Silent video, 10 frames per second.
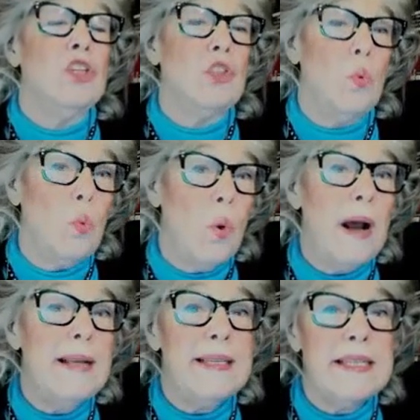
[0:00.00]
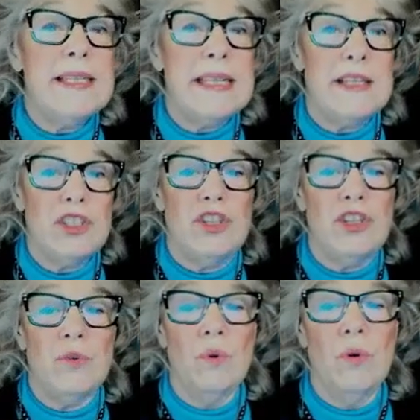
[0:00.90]
So what does this
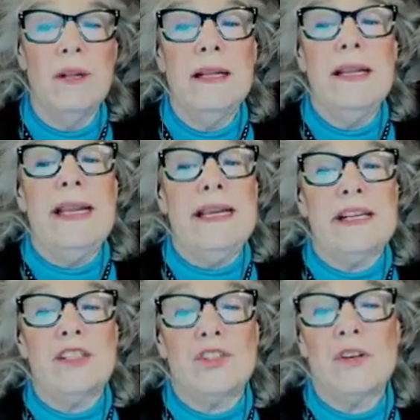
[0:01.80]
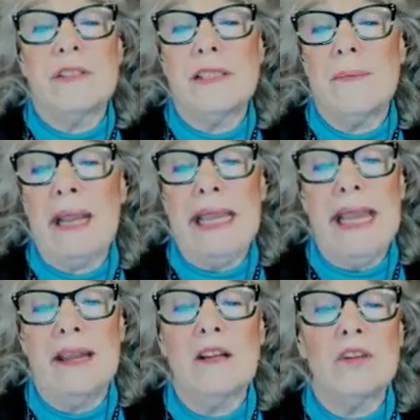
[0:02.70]
do? It exerts a
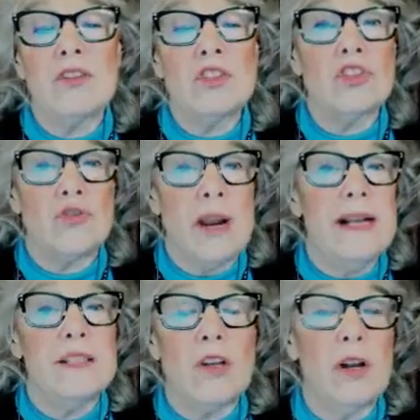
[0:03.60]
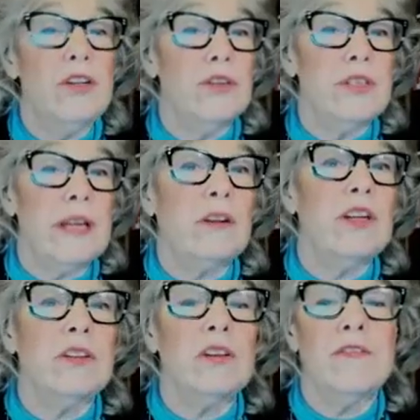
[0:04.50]
mechanical stress on your
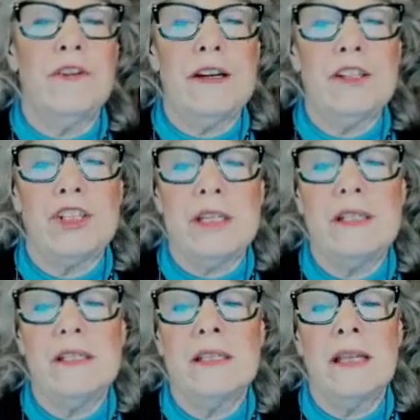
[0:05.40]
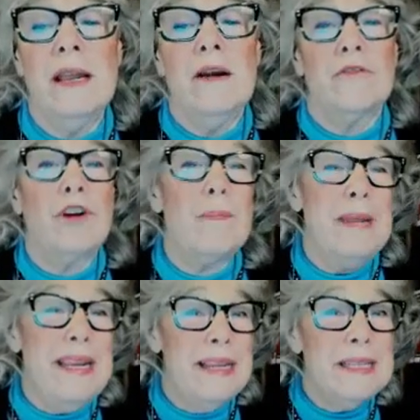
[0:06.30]
cellular functions, from
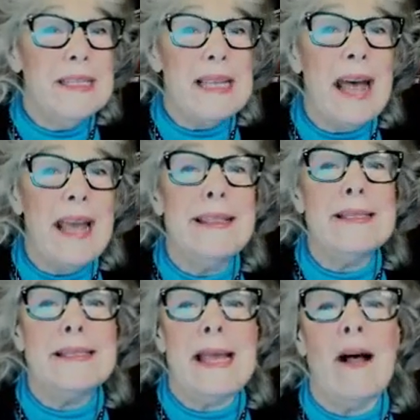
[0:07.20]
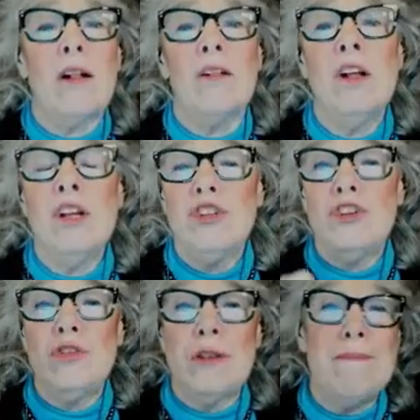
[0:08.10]
inside the cell
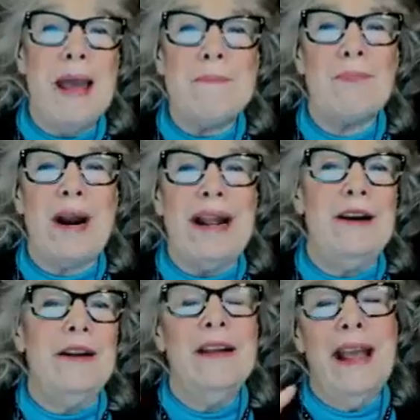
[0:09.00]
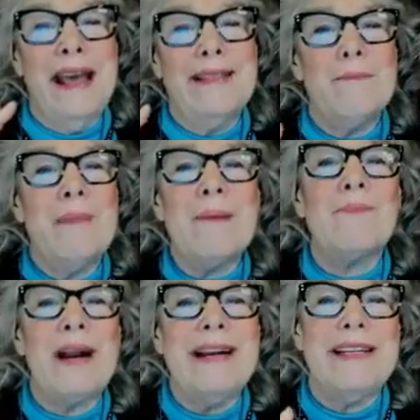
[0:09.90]
to the membrane, and the
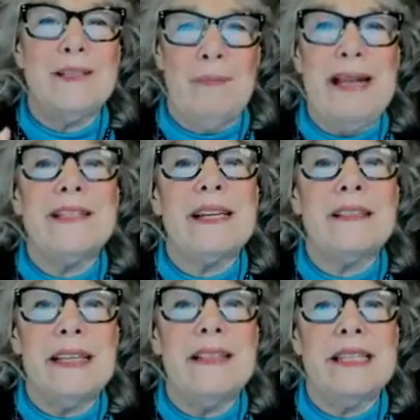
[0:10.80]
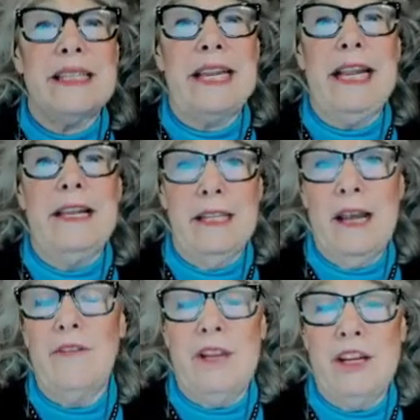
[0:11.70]
membrane is basically the skin
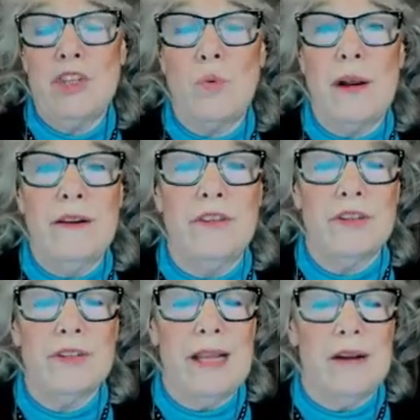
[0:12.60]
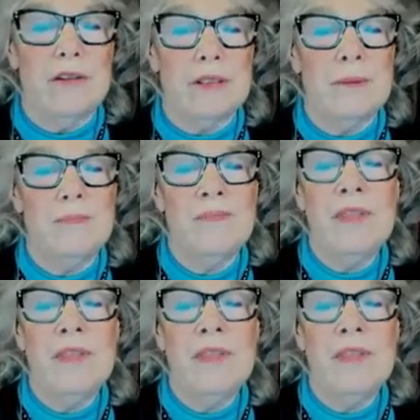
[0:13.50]
of each one of your cells.